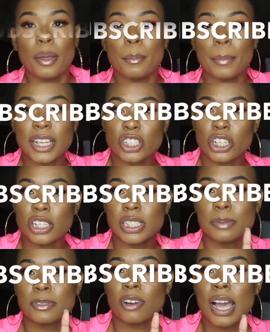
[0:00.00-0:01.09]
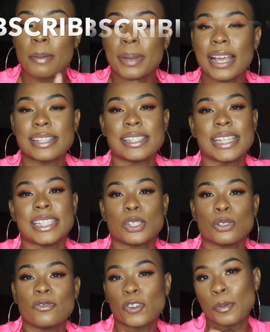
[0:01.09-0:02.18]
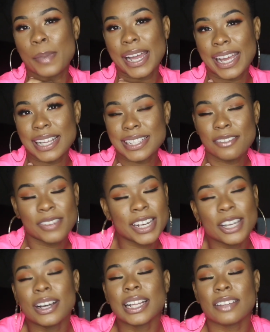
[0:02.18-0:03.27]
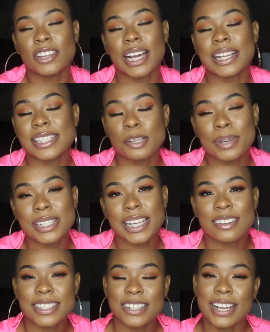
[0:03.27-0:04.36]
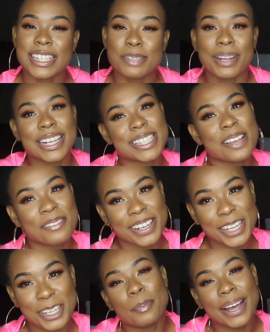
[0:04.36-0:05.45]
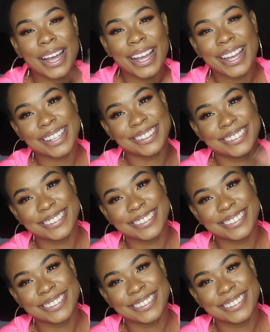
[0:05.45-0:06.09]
Make sure you subscribe and stay tuned for my next video. I love you guys so much, and I'll see you guys in my next video. Bye.